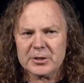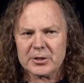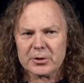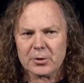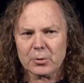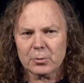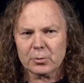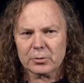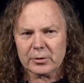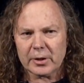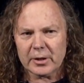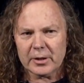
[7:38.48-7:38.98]

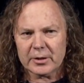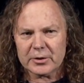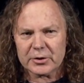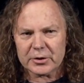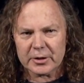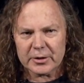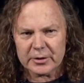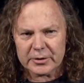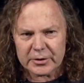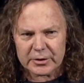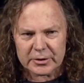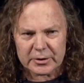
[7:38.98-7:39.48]
school
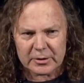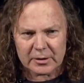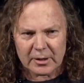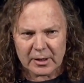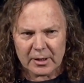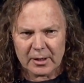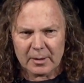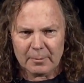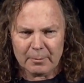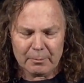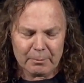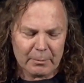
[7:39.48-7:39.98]
teachers,
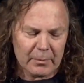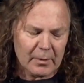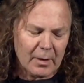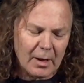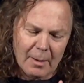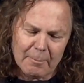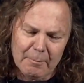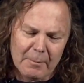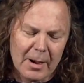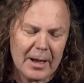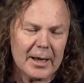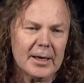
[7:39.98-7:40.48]

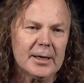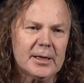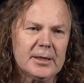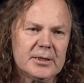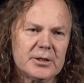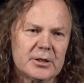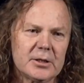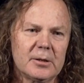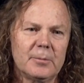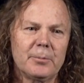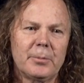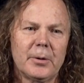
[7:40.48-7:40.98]

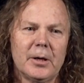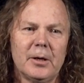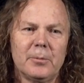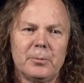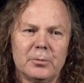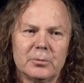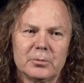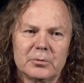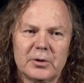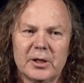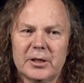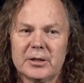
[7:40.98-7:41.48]
amazing
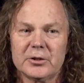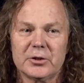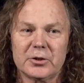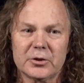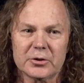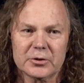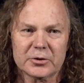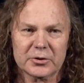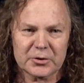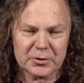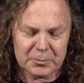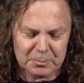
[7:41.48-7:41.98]
people,
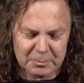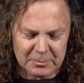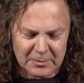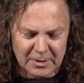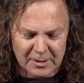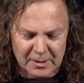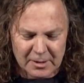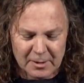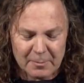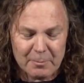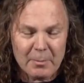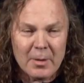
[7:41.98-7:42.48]
teachers.
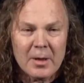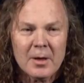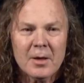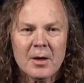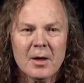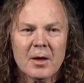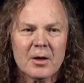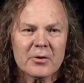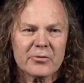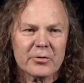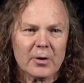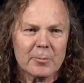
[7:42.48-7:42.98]

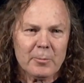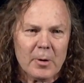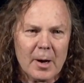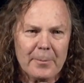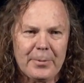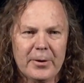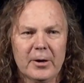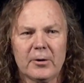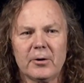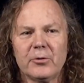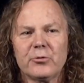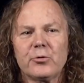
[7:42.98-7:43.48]
So my
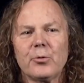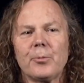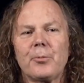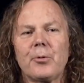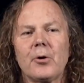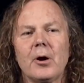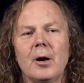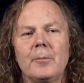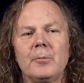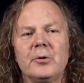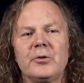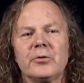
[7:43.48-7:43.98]
parents were
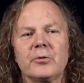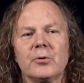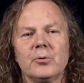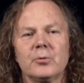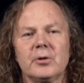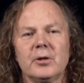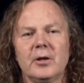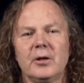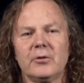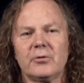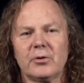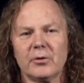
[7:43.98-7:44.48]
primary school
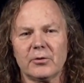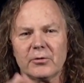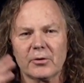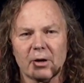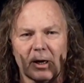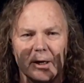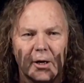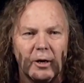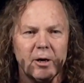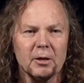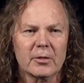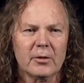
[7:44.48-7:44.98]
teachers.
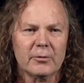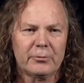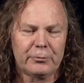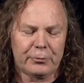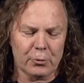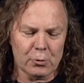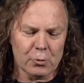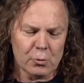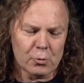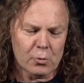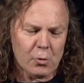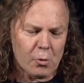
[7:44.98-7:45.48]
I got the
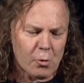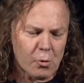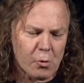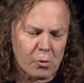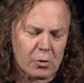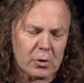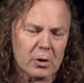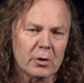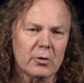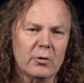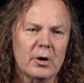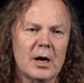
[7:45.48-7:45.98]
full
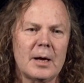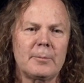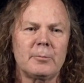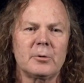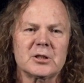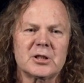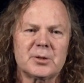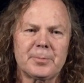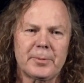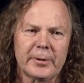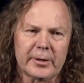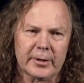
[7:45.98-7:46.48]
Auckland grammar
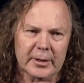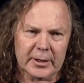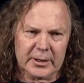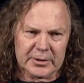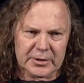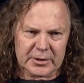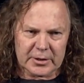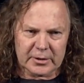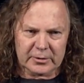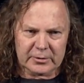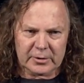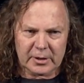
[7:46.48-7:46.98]

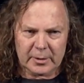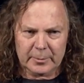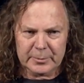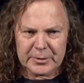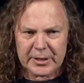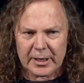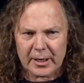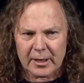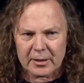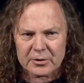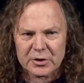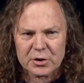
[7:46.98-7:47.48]
experience at Tibbs
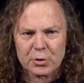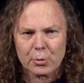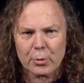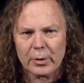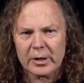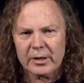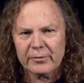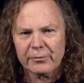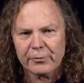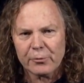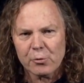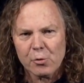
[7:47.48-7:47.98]
House,
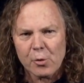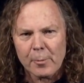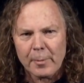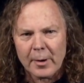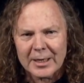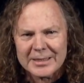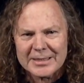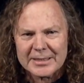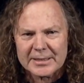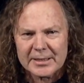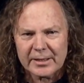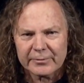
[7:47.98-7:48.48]

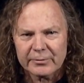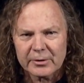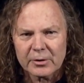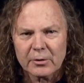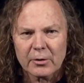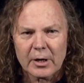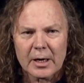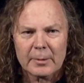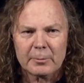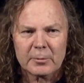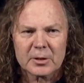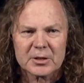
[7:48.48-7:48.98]
24/7
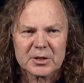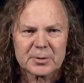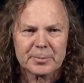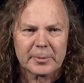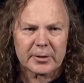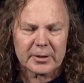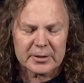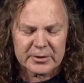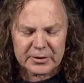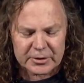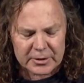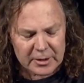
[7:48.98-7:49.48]
grammar
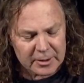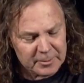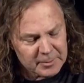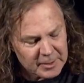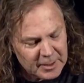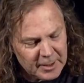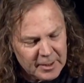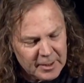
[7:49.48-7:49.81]
experience, so